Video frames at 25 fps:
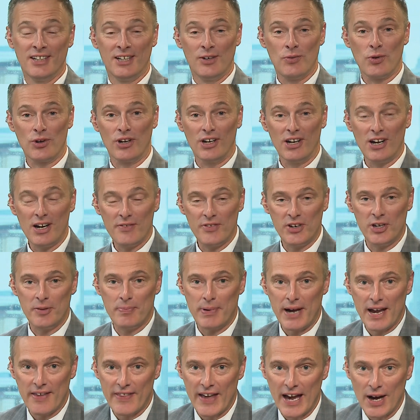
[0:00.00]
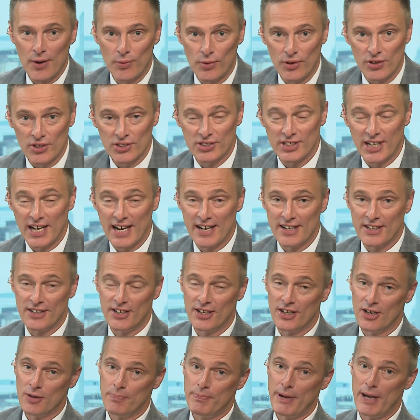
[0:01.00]
what a lively debate that was, and
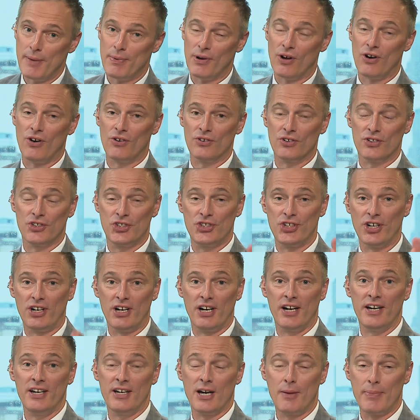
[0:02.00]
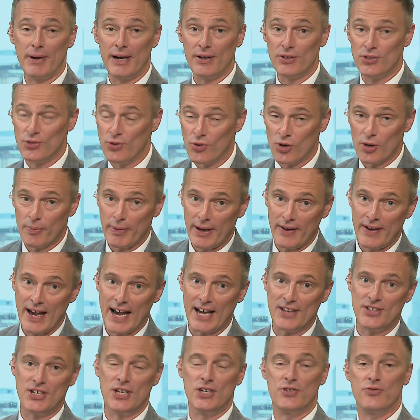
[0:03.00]
people aren't shy about talking about
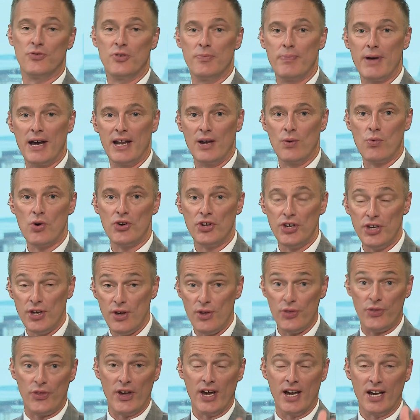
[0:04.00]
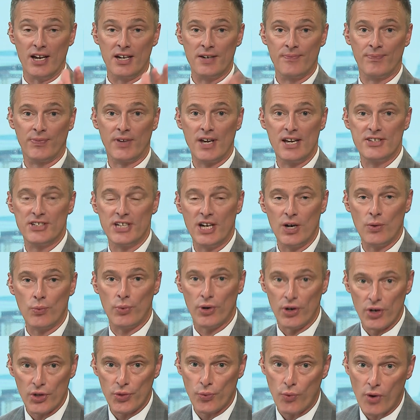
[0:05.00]
Extinction Rebellion. What do you think? Is it a
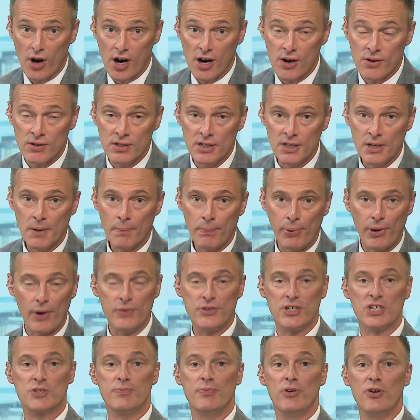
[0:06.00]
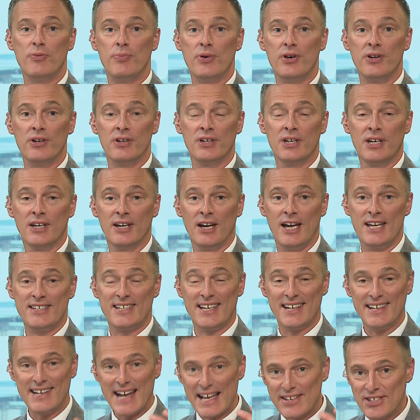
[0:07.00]
worthwhile protest movement? Is
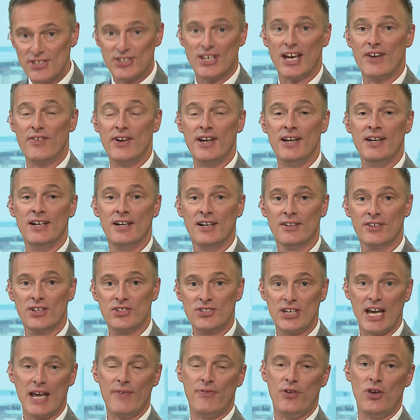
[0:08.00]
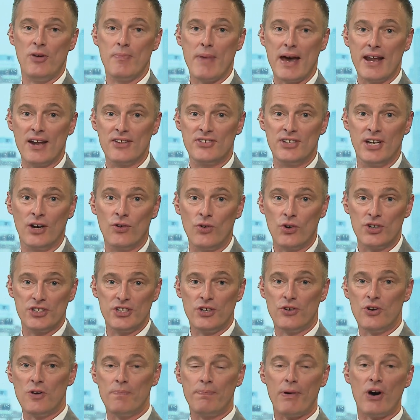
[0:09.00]
it necessary to save humanity, or is
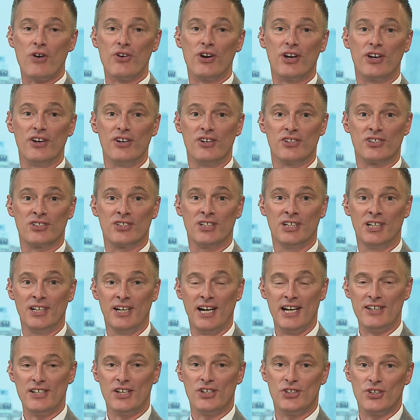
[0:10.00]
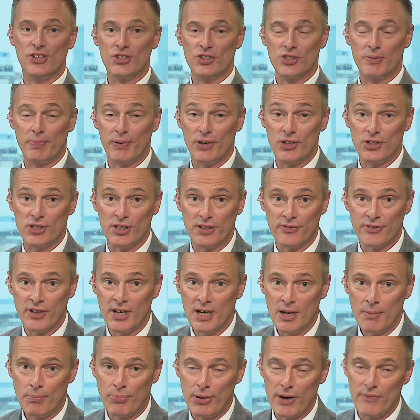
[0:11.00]
it all bonkers? Is it just a bunch of
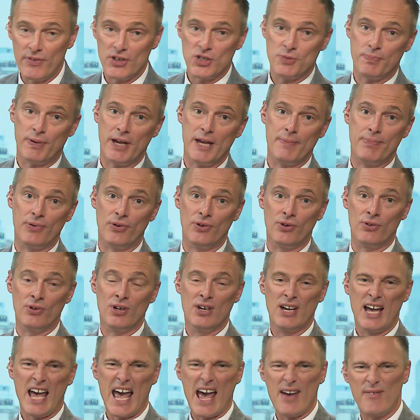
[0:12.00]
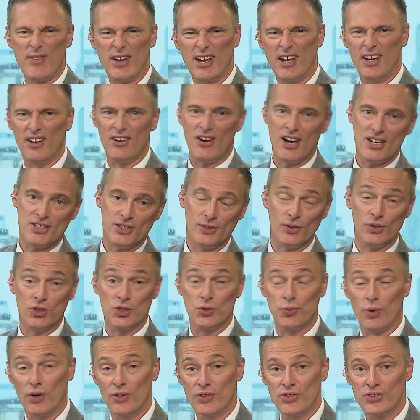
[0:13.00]
privileged people having a nice little
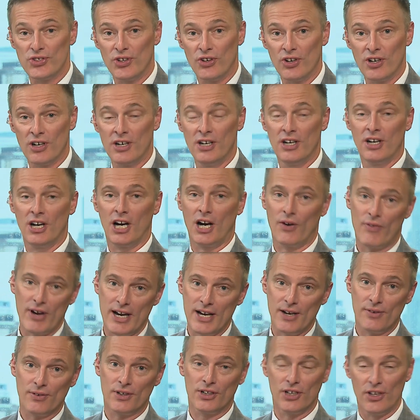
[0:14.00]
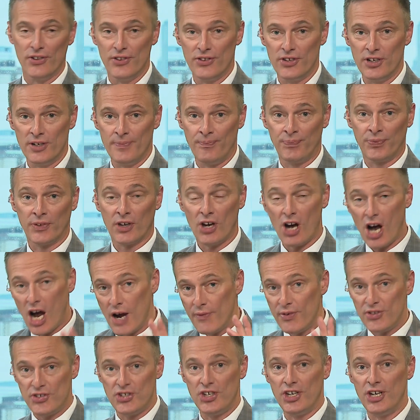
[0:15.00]
swan song around London?
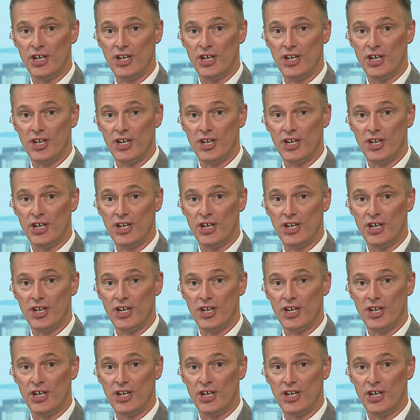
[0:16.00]
Over to